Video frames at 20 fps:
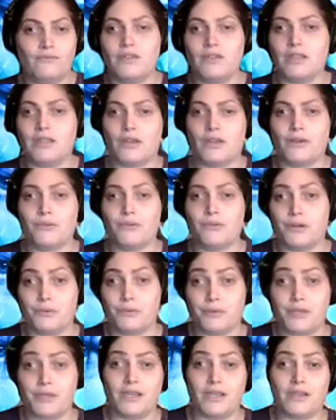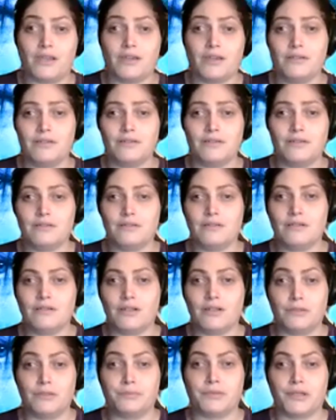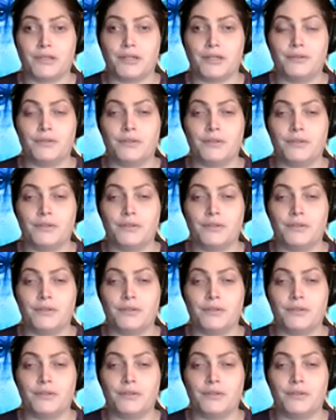video a week upload